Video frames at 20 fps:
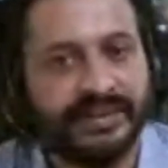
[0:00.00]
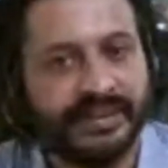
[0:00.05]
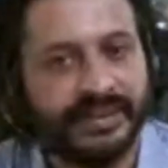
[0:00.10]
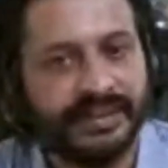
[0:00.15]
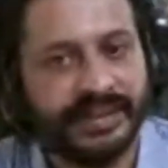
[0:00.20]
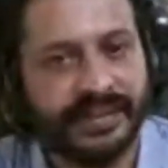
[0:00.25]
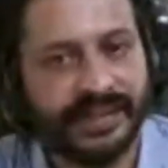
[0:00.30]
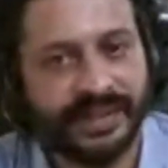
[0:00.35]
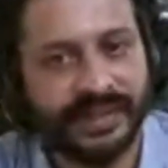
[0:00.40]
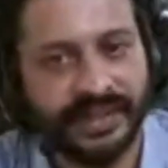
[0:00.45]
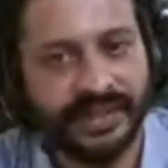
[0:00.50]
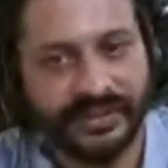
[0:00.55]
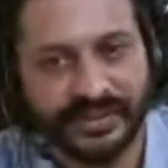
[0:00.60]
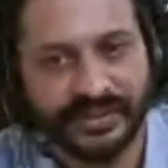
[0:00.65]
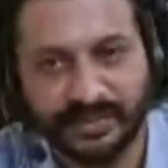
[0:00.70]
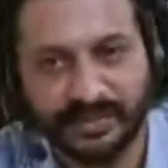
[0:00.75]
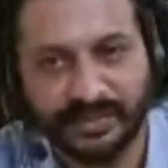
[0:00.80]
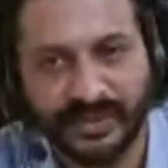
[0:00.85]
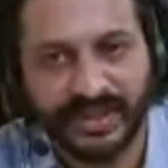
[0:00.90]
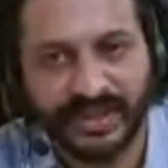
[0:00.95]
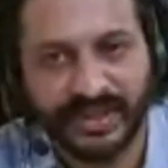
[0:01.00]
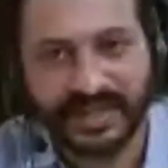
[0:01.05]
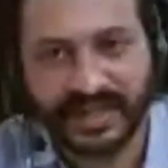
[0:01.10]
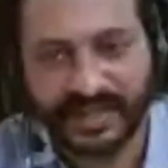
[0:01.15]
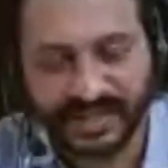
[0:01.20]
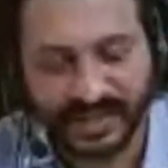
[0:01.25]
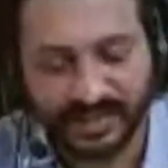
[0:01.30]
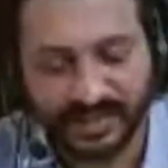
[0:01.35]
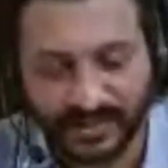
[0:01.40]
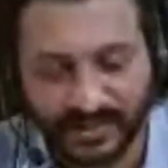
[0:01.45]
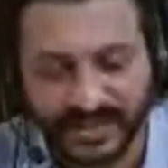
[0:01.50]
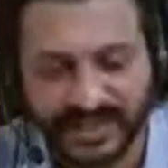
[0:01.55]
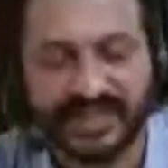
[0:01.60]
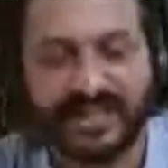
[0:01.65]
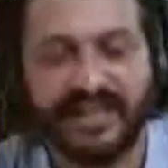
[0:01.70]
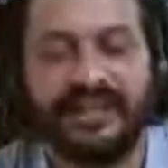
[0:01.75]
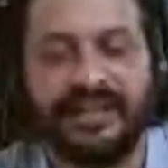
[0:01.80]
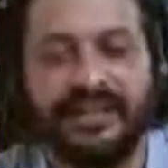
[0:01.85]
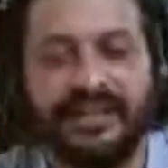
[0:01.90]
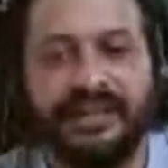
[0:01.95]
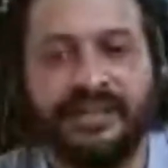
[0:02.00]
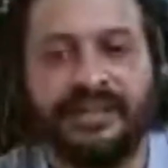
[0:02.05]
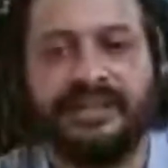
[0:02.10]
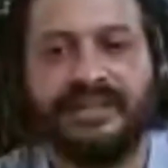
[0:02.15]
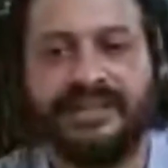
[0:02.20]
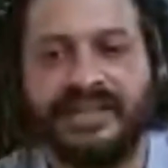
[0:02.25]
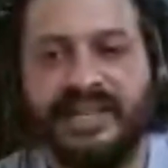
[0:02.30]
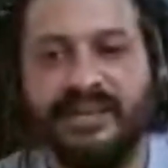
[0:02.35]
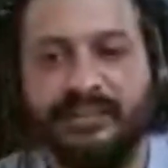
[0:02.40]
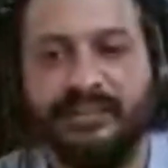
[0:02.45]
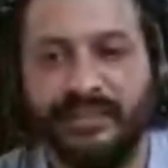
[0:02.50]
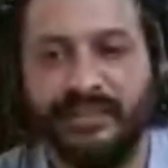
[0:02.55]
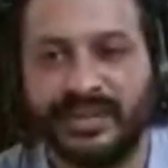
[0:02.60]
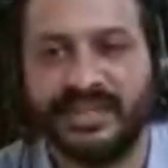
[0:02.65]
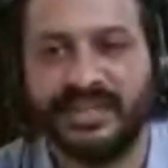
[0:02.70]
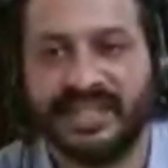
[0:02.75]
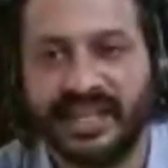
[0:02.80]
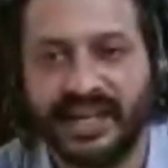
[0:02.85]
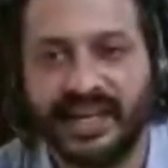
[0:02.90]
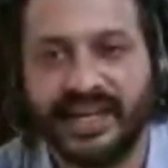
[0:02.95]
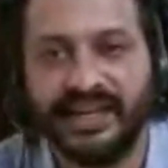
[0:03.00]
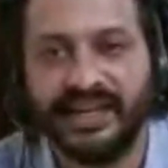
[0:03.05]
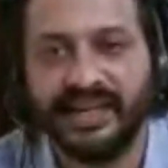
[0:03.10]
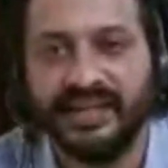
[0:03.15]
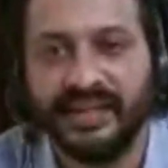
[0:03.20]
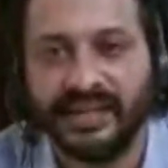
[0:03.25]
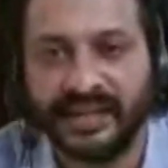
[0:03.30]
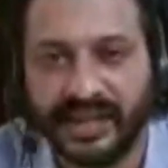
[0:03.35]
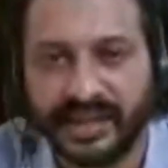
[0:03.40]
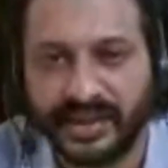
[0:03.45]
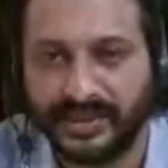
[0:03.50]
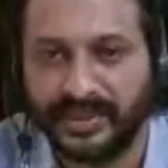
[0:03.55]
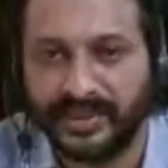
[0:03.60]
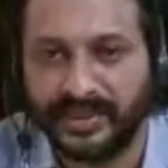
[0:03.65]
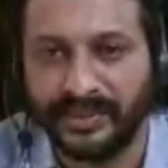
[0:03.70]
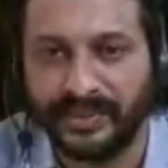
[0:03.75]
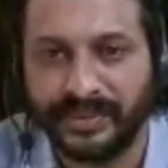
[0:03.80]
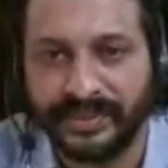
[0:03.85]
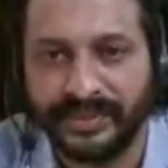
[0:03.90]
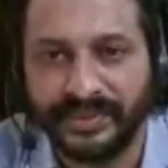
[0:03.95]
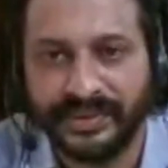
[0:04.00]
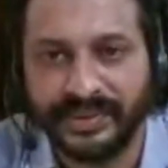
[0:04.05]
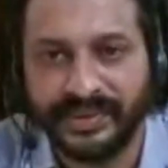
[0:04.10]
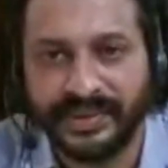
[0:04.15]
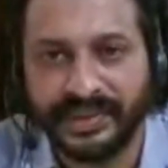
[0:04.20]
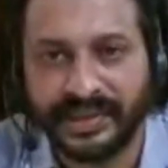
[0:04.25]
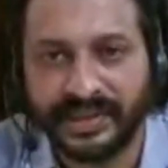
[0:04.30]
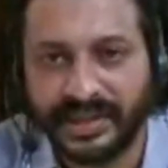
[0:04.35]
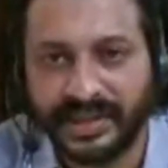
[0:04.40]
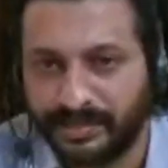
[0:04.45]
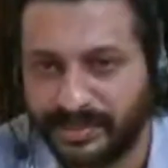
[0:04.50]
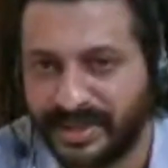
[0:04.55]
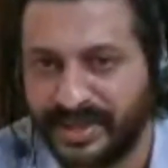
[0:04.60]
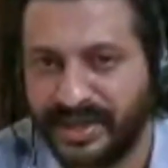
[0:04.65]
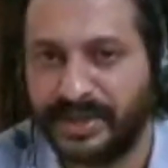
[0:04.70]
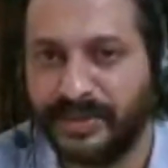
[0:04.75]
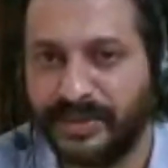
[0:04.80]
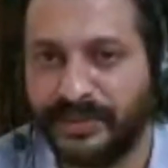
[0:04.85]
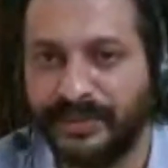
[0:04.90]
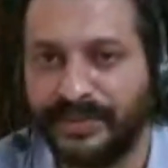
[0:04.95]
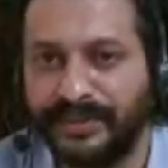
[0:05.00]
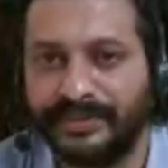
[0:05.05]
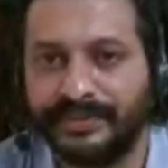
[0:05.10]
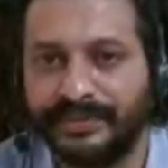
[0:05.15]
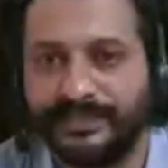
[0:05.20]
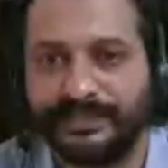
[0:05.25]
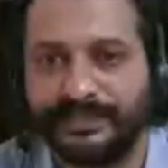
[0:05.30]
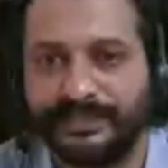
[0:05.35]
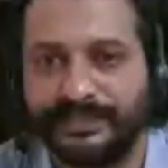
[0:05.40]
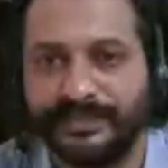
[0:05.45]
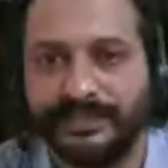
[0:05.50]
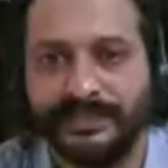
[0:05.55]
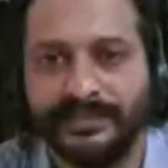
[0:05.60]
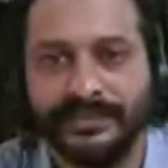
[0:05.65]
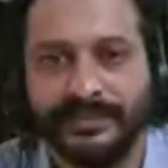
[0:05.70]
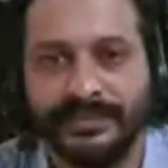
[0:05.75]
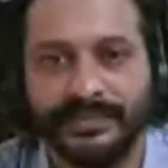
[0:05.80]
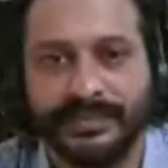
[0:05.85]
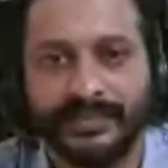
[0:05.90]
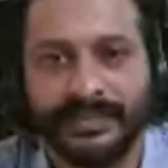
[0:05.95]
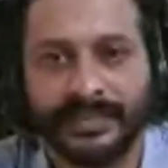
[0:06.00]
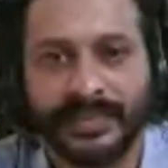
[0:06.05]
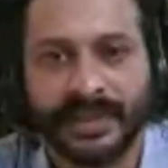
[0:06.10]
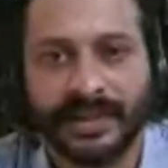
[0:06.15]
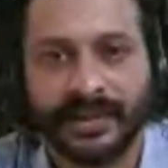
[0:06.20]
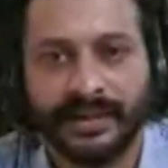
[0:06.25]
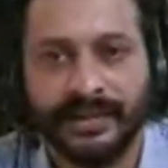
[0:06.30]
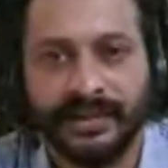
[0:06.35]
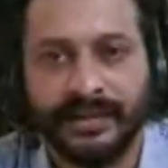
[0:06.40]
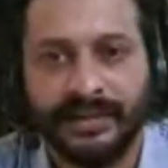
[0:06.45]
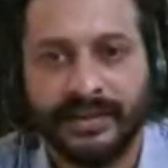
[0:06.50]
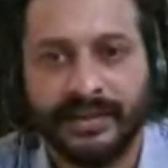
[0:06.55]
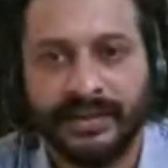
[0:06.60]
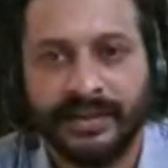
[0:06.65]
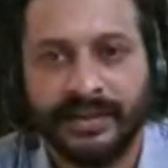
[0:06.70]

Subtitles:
And boats, you know, smaller country boats and other steamboats carried cargo up and down.